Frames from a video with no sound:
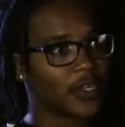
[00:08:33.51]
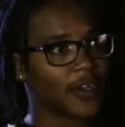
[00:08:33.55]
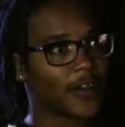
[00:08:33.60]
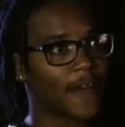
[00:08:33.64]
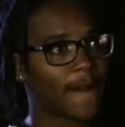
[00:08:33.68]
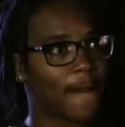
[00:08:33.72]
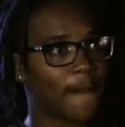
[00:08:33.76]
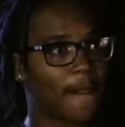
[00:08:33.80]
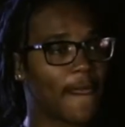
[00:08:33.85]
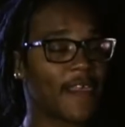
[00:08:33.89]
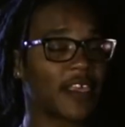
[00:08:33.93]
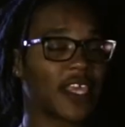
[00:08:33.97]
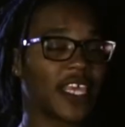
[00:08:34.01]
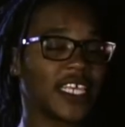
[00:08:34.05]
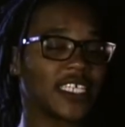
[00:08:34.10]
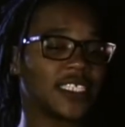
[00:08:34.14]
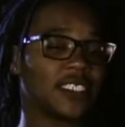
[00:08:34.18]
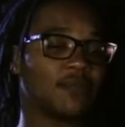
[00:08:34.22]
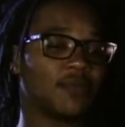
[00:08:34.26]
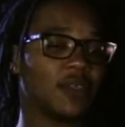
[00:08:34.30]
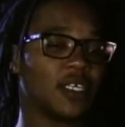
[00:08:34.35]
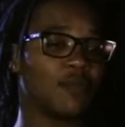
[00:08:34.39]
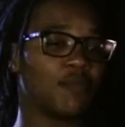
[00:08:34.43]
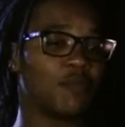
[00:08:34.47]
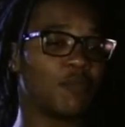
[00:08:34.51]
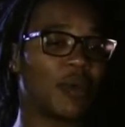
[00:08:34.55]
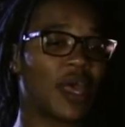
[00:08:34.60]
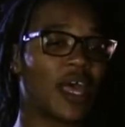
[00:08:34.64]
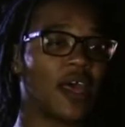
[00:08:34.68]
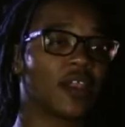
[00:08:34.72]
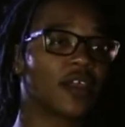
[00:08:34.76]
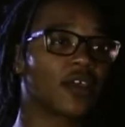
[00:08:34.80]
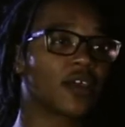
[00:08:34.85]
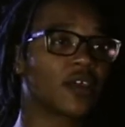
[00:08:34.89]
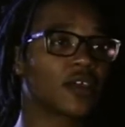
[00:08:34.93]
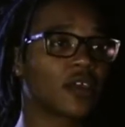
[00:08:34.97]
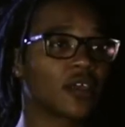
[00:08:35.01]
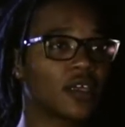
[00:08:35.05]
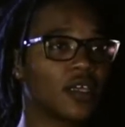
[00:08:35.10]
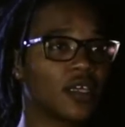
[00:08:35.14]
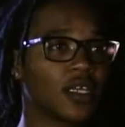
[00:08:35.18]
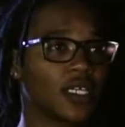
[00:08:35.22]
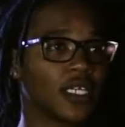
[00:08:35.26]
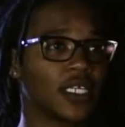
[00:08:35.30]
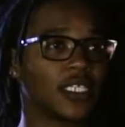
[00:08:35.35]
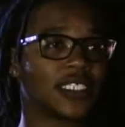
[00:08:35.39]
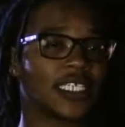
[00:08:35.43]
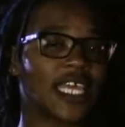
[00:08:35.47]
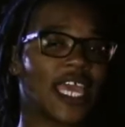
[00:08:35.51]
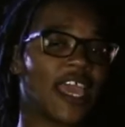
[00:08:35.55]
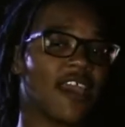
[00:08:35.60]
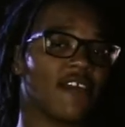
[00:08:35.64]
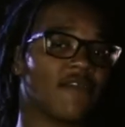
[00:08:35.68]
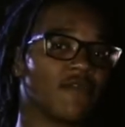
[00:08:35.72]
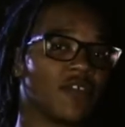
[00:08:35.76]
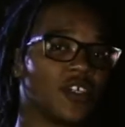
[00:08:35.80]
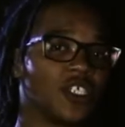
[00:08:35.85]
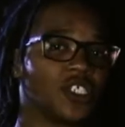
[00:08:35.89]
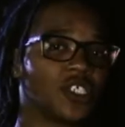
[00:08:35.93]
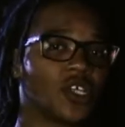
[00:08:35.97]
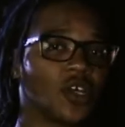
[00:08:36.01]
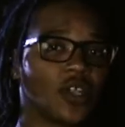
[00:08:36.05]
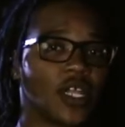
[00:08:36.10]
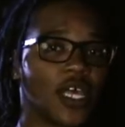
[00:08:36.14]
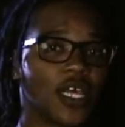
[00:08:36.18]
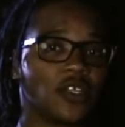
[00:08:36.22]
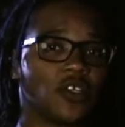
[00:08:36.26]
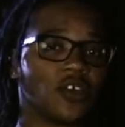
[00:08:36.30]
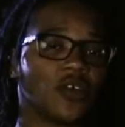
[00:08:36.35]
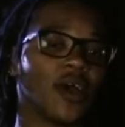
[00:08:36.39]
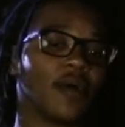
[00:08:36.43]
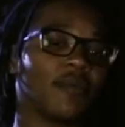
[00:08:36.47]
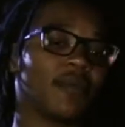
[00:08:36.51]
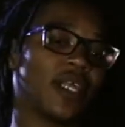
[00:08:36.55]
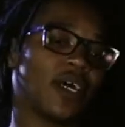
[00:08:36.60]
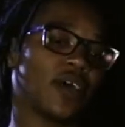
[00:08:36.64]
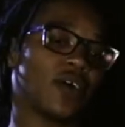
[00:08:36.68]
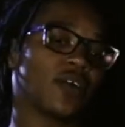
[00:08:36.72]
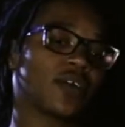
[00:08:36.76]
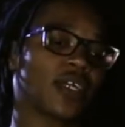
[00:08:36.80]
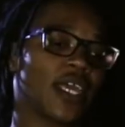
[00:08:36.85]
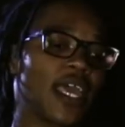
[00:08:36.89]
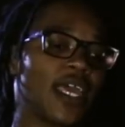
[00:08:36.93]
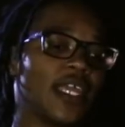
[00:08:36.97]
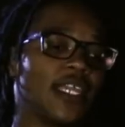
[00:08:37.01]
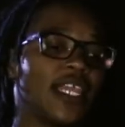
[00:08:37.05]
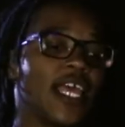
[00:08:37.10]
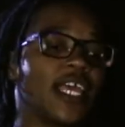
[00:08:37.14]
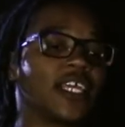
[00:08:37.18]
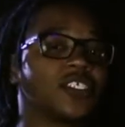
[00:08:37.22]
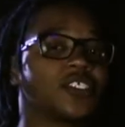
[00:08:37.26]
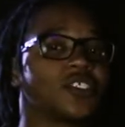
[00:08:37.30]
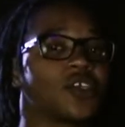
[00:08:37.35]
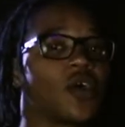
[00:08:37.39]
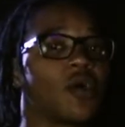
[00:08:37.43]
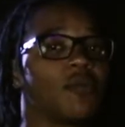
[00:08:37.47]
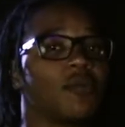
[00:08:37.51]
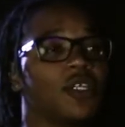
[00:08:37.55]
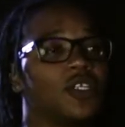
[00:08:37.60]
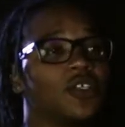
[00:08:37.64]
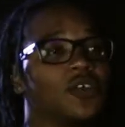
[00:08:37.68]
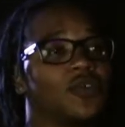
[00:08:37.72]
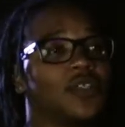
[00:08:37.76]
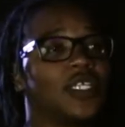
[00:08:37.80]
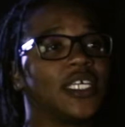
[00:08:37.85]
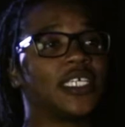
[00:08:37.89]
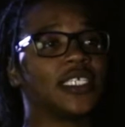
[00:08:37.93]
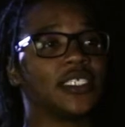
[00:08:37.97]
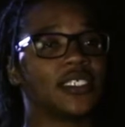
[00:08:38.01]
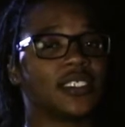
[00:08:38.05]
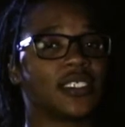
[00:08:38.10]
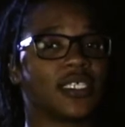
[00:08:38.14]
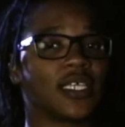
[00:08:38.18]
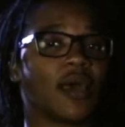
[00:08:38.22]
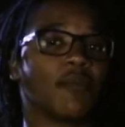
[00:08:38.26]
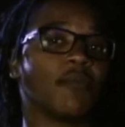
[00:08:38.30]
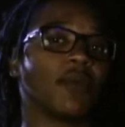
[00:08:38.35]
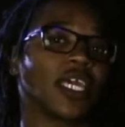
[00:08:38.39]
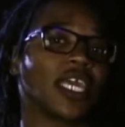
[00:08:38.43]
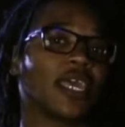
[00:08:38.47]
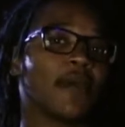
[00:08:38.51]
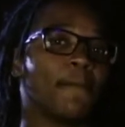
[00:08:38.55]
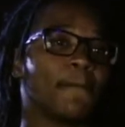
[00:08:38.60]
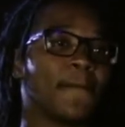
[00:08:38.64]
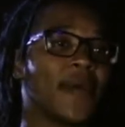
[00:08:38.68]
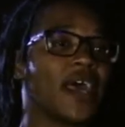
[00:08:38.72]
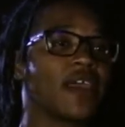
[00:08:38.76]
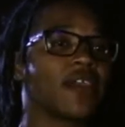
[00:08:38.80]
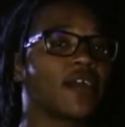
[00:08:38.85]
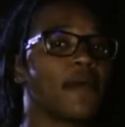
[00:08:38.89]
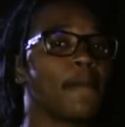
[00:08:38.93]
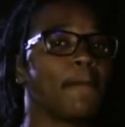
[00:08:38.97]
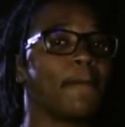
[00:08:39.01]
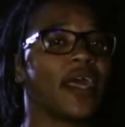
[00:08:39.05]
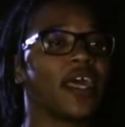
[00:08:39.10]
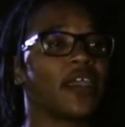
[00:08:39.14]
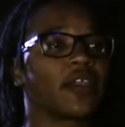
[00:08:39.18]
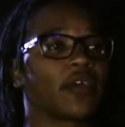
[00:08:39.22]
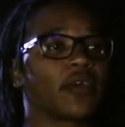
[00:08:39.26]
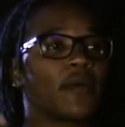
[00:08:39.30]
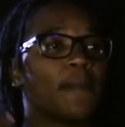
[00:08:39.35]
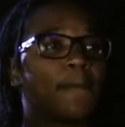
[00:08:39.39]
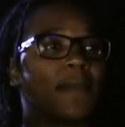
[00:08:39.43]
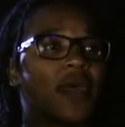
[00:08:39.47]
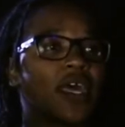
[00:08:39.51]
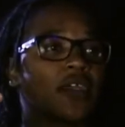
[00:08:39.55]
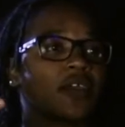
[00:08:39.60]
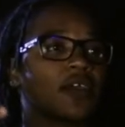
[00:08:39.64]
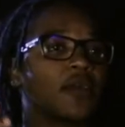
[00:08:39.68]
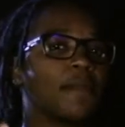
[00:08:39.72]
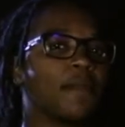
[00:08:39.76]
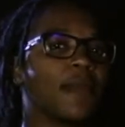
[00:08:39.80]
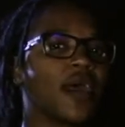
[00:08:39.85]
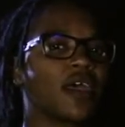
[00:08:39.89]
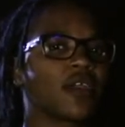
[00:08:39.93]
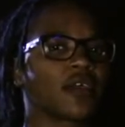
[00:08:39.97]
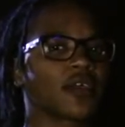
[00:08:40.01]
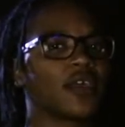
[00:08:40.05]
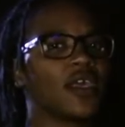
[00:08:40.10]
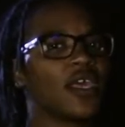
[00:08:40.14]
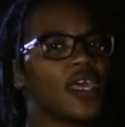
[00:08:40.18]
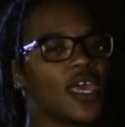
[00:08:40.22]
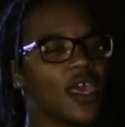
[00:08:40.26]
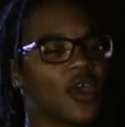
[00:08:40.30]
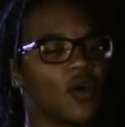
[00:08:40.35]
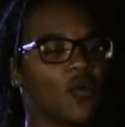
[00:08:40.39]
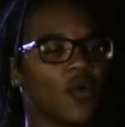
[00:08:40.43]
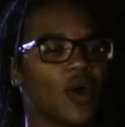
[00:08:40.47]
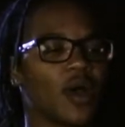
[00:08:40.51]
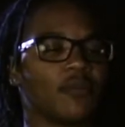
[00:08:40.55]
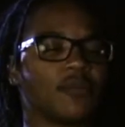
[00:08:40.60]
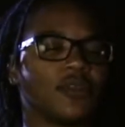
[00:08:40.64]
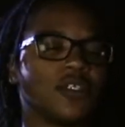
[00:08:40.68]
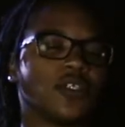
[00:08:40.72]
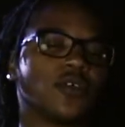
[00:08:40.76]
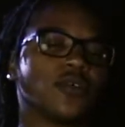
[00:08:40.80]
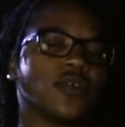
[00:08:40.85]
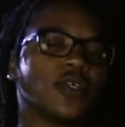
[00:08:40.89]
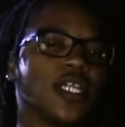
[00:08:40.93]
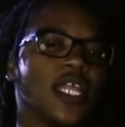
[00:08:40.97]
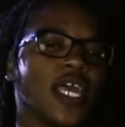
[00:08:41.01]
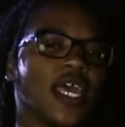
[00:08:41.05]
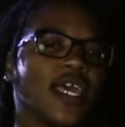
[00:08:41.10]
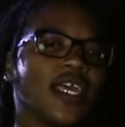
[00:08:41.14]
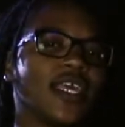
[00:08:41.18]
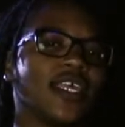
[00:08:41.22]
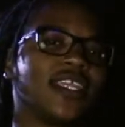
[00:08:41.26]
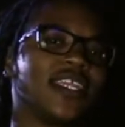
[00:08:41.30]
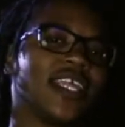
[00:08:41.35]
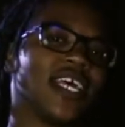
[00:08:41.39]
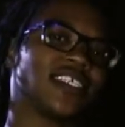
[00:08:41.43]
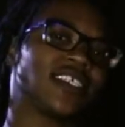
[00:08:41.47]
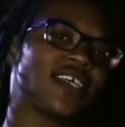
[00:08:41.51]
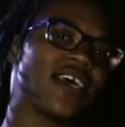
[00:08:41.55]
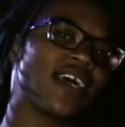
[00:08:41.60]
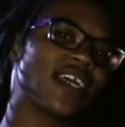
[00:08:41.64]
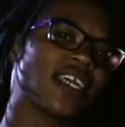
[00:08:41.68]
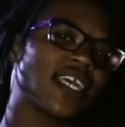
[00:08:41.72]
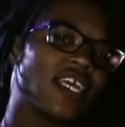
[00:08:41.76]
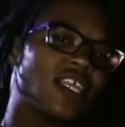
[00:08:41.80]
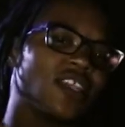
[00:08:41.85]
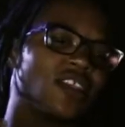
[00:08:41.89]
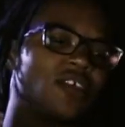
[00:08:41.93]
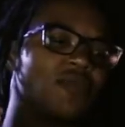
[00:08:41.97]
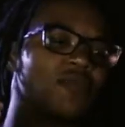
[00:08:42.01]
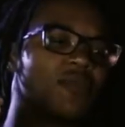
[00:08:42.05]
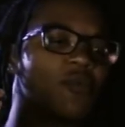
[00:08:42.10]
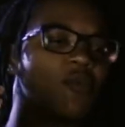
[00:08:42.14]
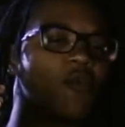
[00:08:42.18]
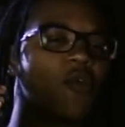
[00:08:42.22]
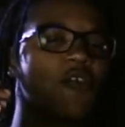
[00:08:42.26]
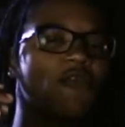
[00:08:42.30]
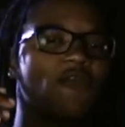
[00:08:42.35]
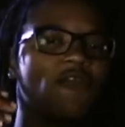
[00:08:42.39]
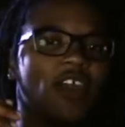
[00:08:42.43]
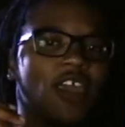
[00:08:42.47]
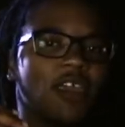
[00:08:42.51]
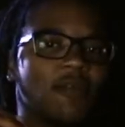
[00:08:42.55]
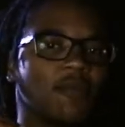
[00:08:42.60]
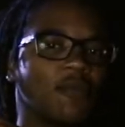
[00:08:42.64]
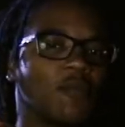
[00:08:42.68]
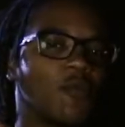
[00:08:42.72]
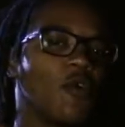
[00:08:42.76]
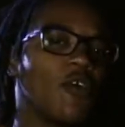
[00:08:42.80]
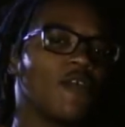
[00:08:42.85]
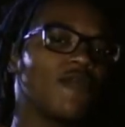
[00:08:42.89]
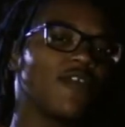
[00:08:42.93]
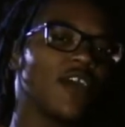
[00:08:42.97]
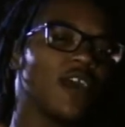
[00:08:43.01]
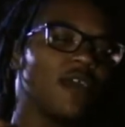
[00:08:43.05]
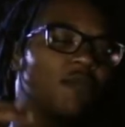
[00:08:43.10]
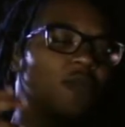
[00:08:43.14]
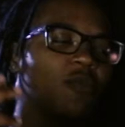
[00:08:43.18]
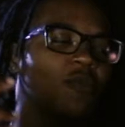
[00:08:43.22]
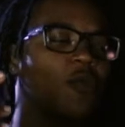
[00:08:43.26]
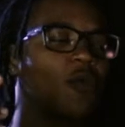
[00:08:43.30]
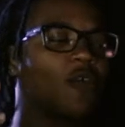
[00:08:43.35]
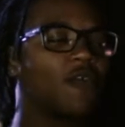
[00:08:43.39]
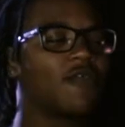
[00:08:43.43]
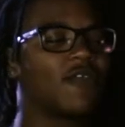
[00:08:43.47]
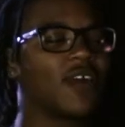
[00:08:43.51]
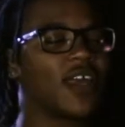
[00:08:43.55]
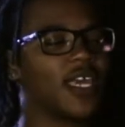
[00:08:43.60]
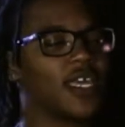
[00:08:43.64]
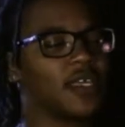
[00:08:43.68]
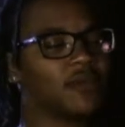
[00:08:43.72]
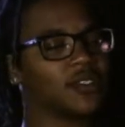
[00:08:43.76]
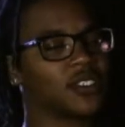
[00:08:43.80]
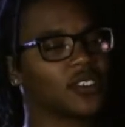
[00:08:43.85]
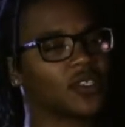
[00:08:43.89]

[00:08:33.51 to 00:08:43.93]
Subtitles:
You know, it gets me better because every show that I do, I be like, okay, next show I'm gonna do this. I'm gonna get better and better and better and better. And while I'm doing that, that's how I get a little bit more fame and more fame and more fame.